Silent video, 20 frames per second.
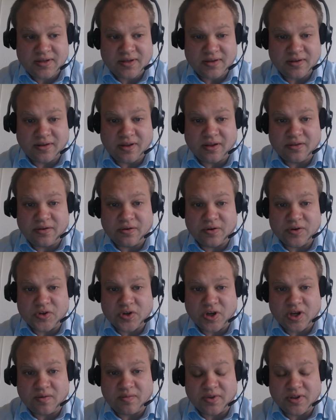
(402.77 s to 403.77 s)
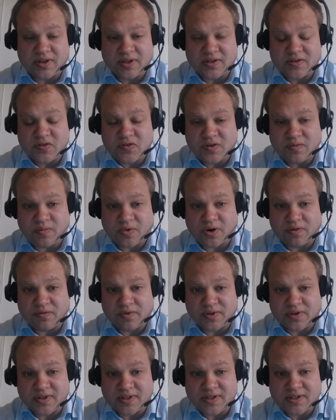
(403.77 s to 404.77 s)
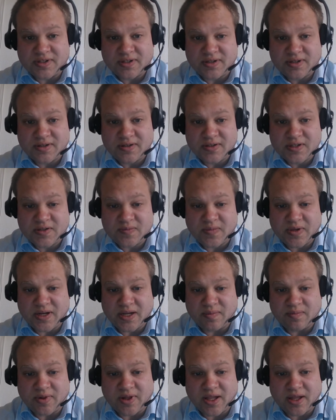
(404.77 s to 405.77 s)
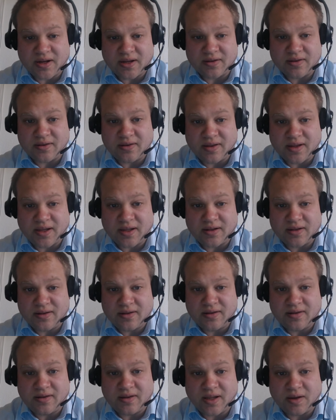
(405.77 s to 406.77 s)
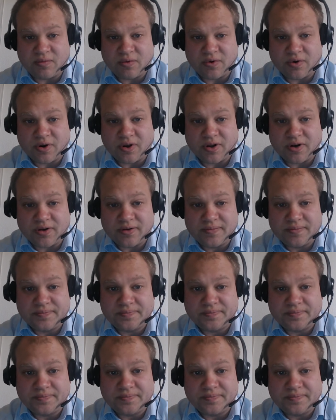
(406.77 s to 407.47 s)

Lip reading: done their job on this marvelous spinning planet that we're on.